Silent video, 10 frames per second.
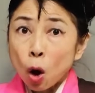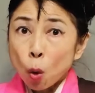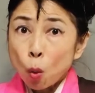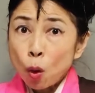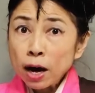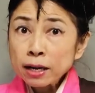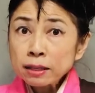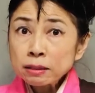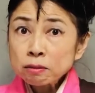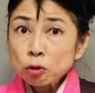
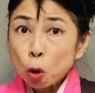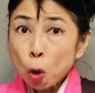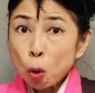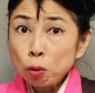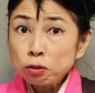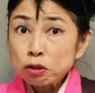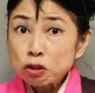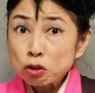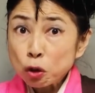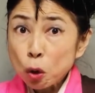One cold,
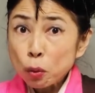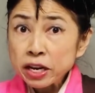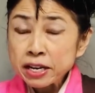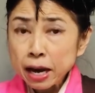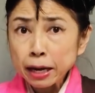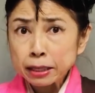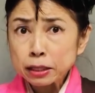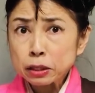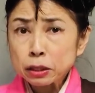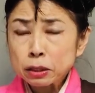snowy
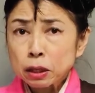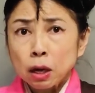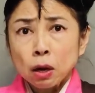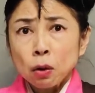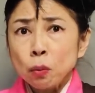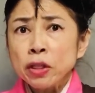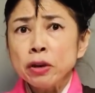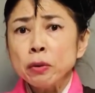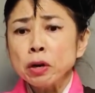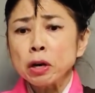night, when they
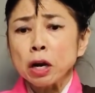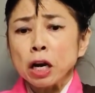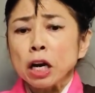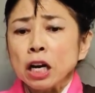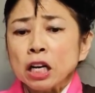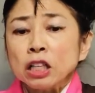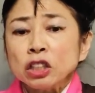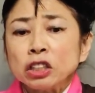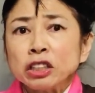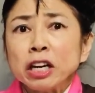were
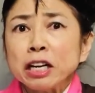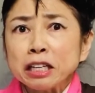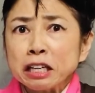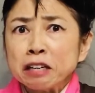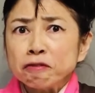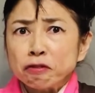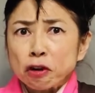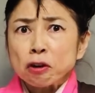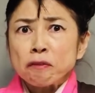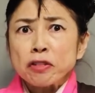shaking in
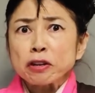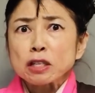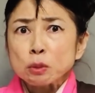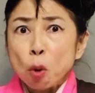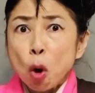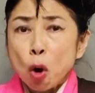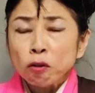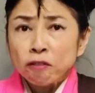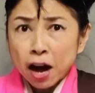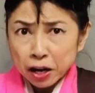front of their small
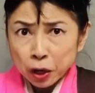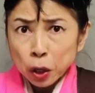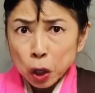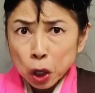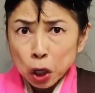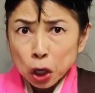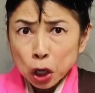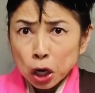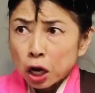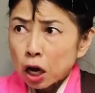fire,
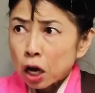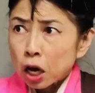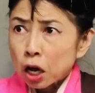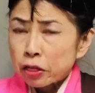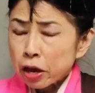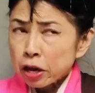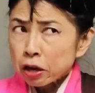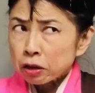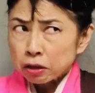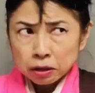they
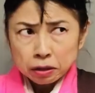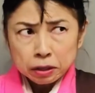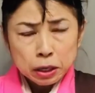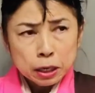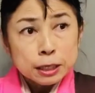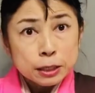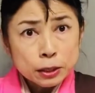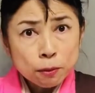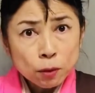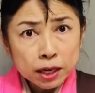heard
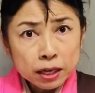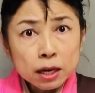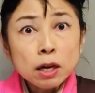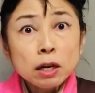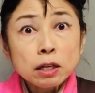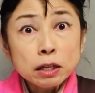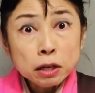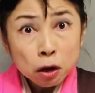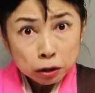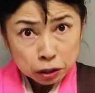someone
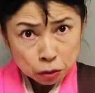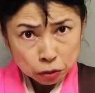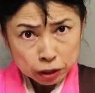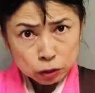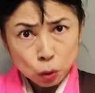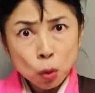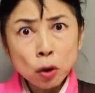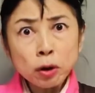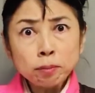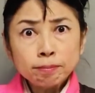knocking on the door.